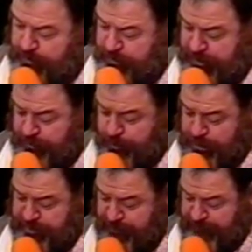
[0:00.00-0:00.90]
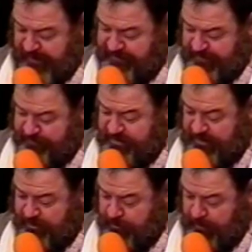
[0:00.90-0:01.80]
We did. We just did five
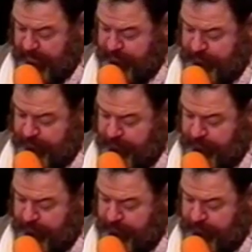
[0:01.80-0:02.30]
seventeen, correct?